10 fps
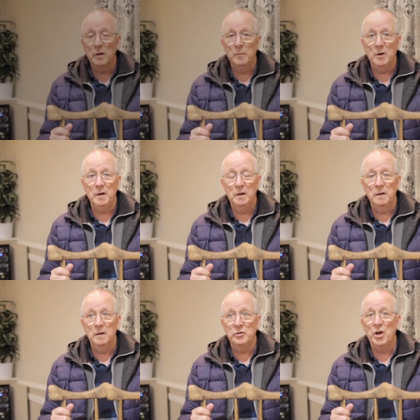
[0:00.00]
Oakla mine,
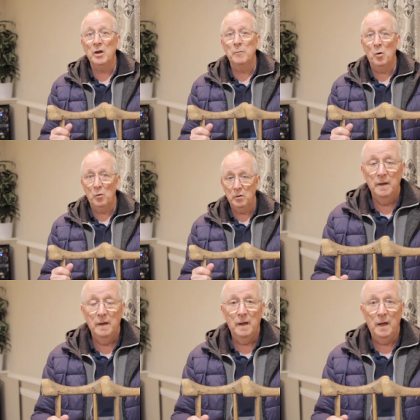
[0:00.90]
uh, Jack Burke,
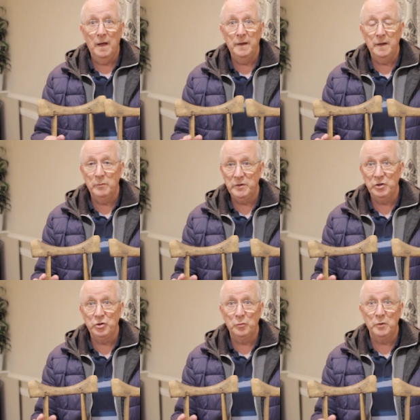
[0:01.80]
and he was
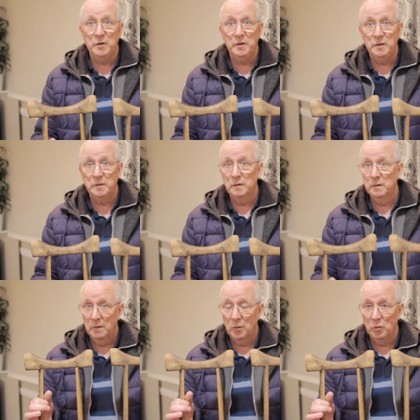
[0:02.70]
issued with these
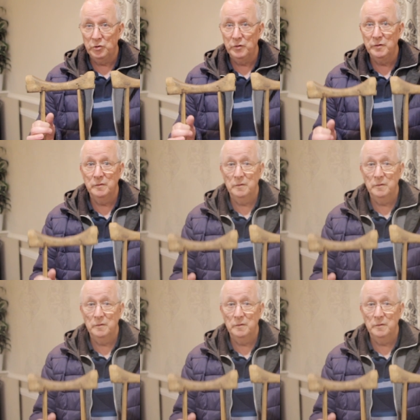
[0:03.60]
crutches.